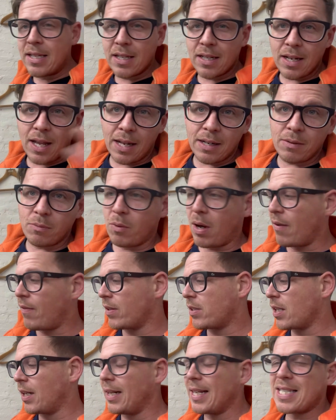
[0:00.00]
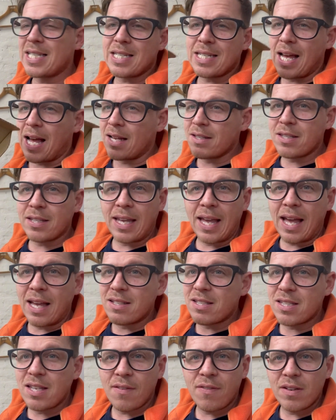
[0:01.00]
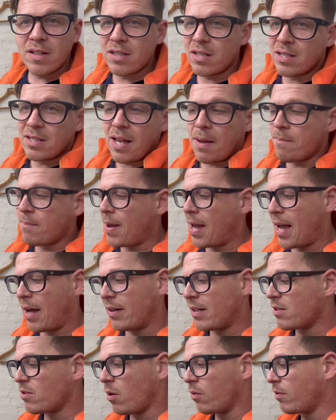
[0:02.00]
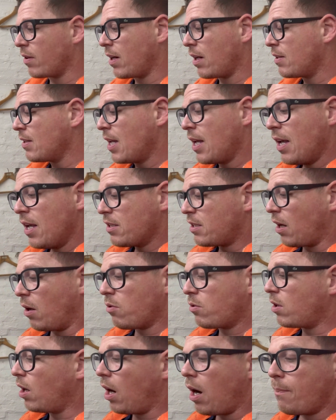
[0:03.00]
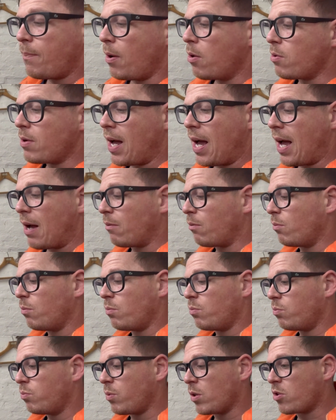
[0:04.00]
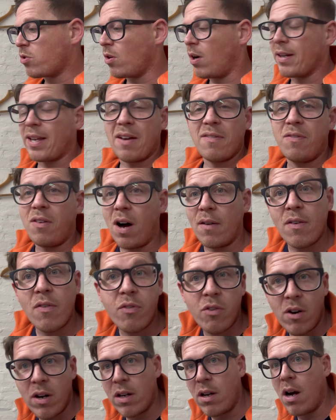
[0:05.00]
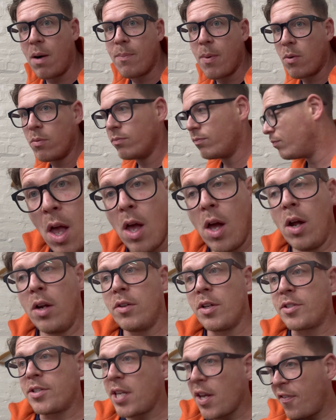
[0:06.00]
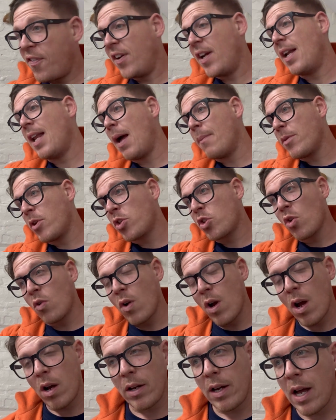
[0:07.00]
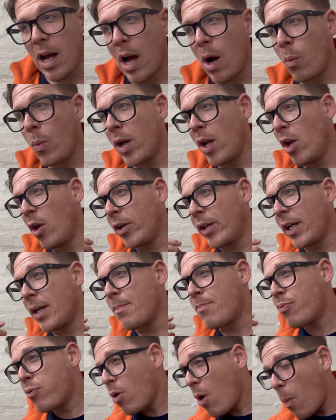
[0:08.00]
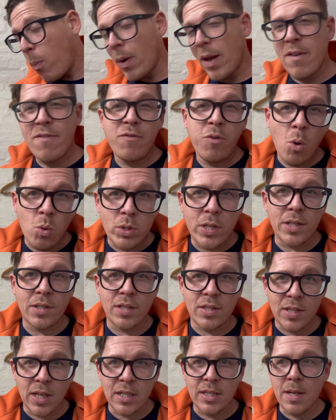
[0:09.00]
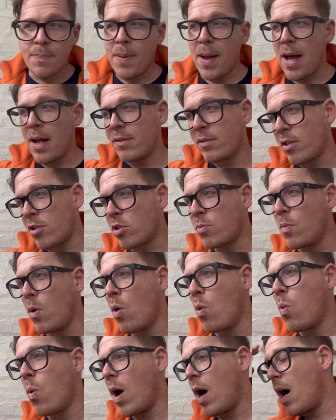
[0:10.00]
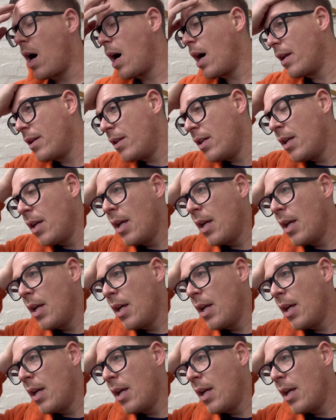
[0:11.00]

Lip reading: and whatever to list that to get 7 to 10 pounds, it's not really. So car boot that, we'll try and get 5 for a car boot. The Tiffany lamp you saw earlier, we're looking probably 40 to 60 pounds, a small one.